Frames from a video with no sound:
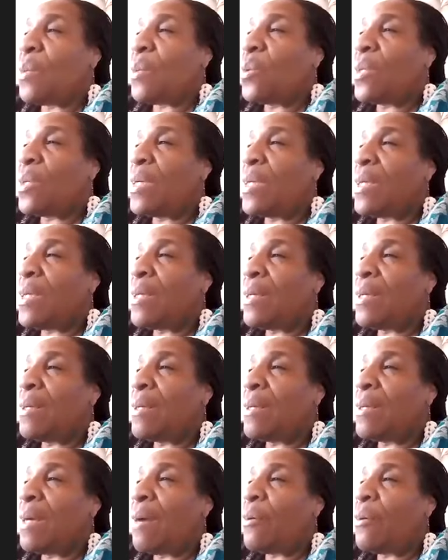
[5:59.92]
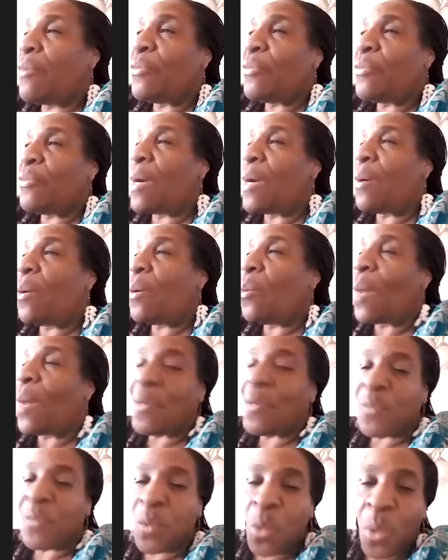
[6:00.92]
only Garifuna or
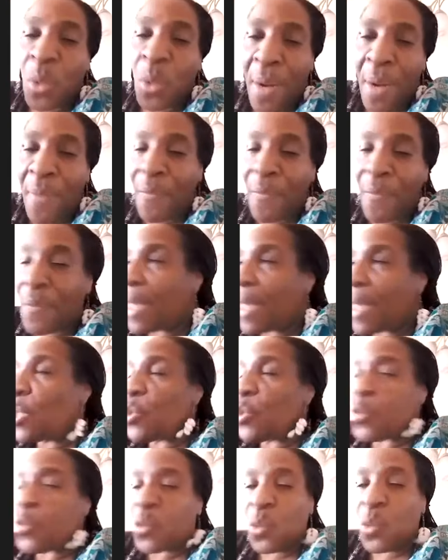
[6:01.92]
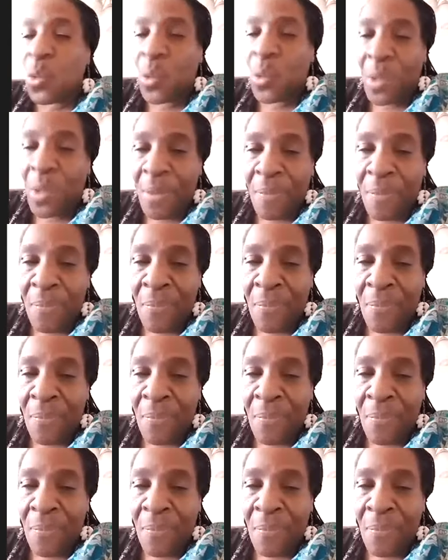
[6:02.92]
one of two Garifuna in the school.